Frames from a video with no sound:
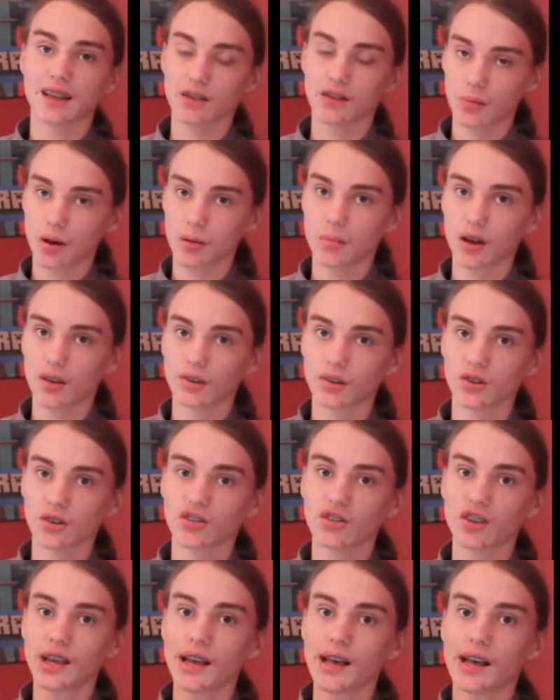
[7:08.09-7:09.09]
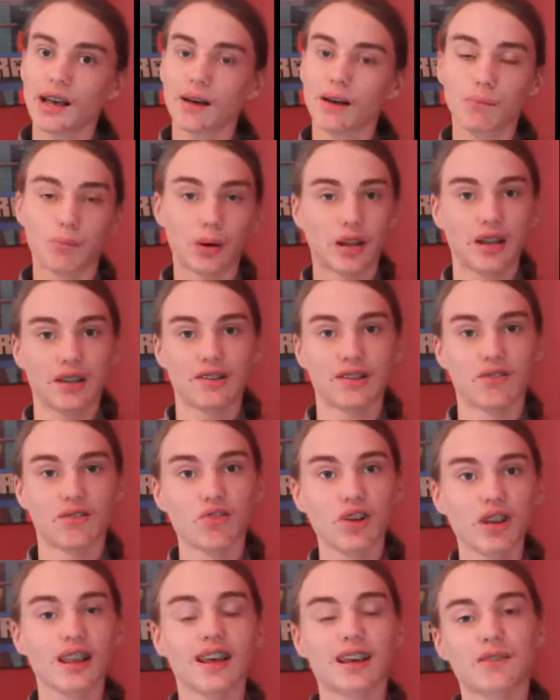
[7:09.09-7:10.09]
Canon, it's my mother's,
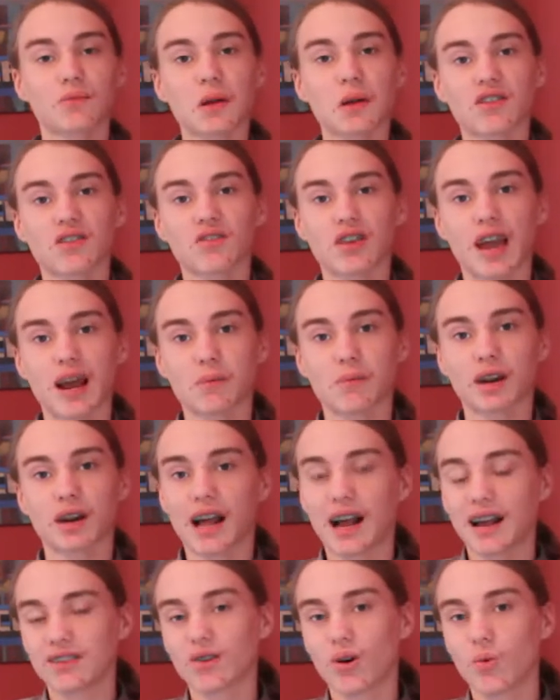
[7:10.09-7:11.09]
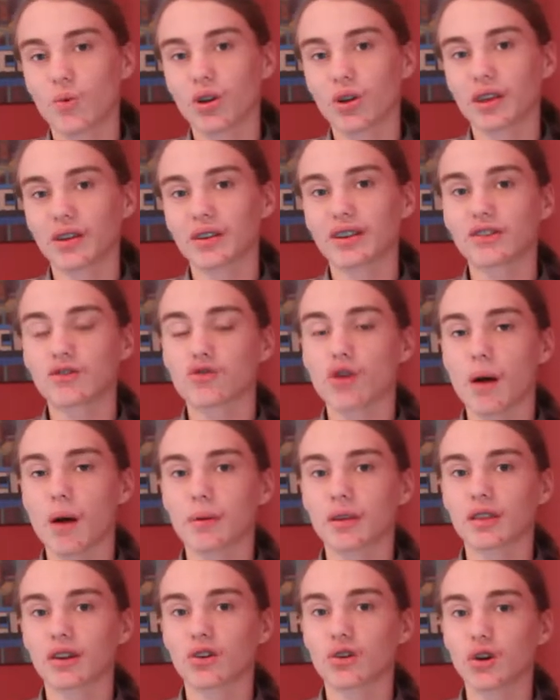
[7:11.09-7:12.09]
but it's a really expensive camera, and I don't want to
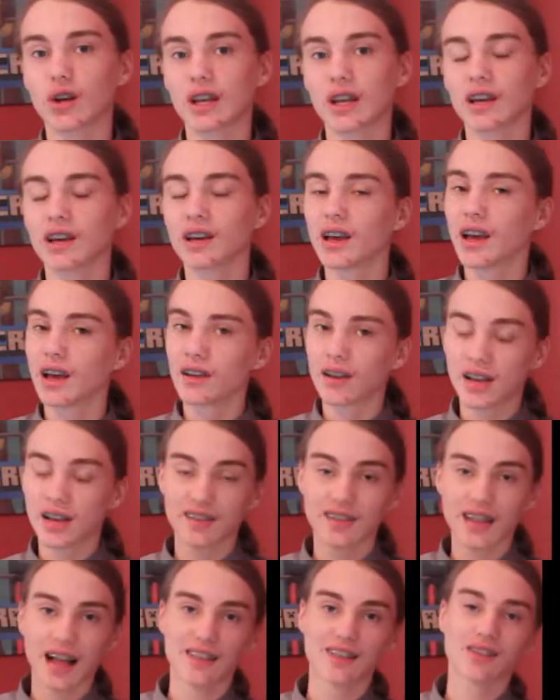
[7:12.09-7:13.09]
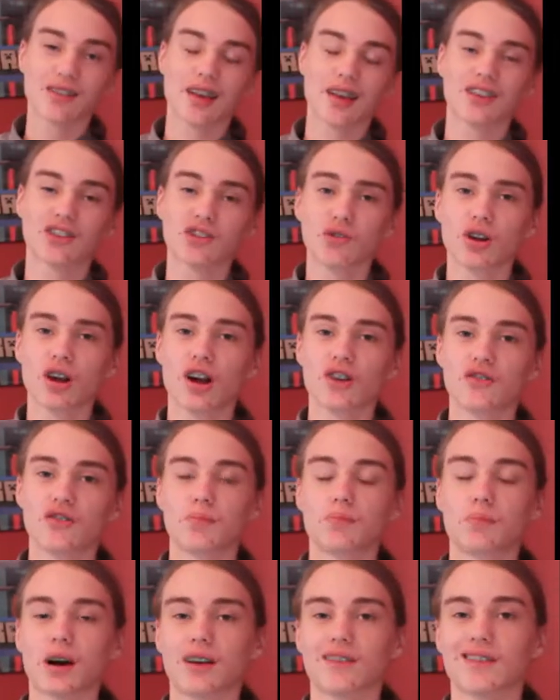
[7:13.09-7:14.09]
drop in the creek, because that's like
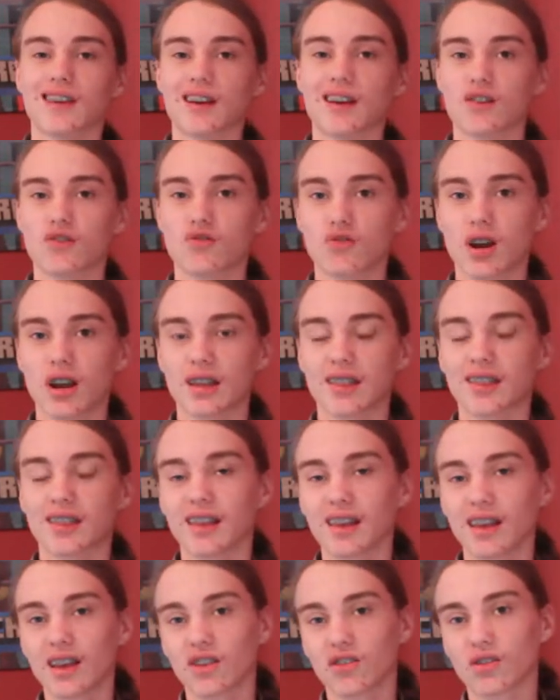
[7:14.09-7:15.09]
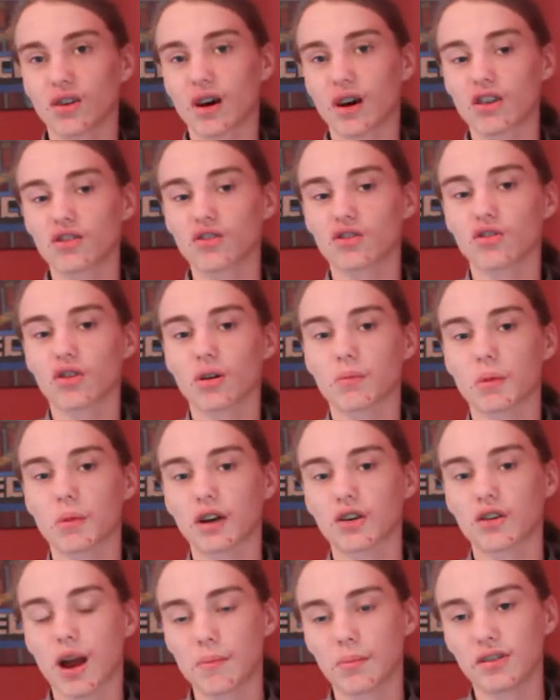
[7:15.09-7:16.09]
$300 down the drain. So I
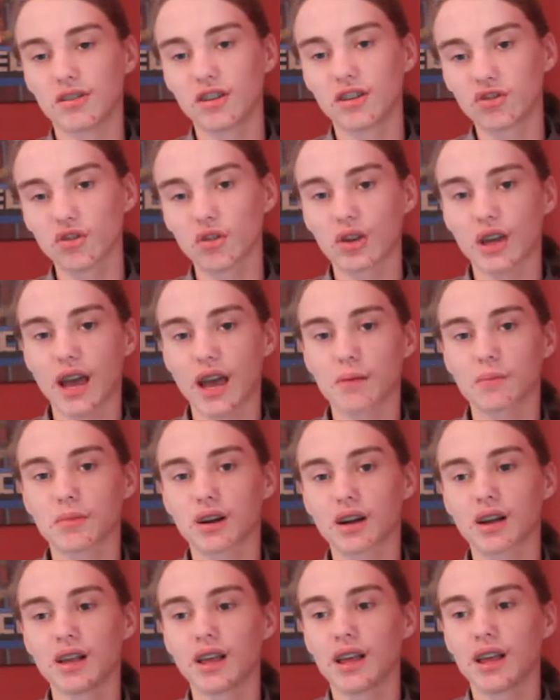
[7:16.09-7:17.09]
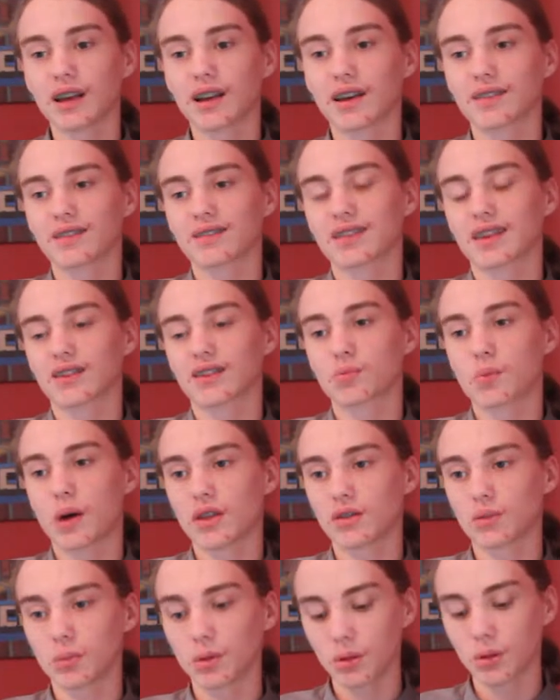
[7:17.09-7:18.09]
just took my crappy digital camera, because
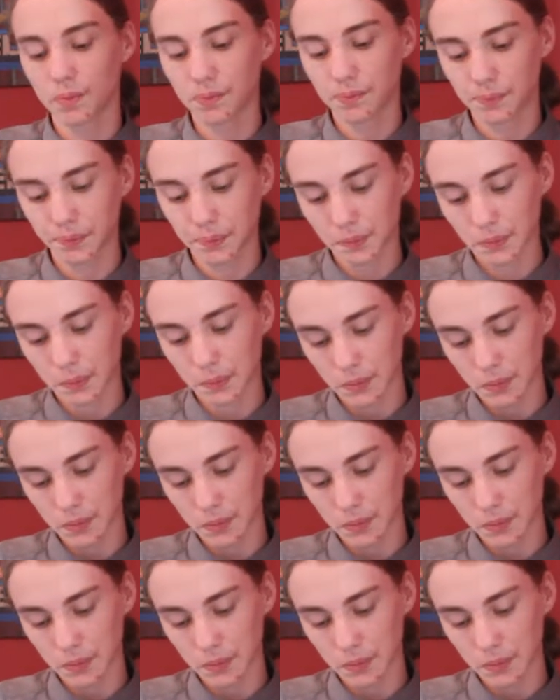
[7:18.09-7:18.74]
it's expendable.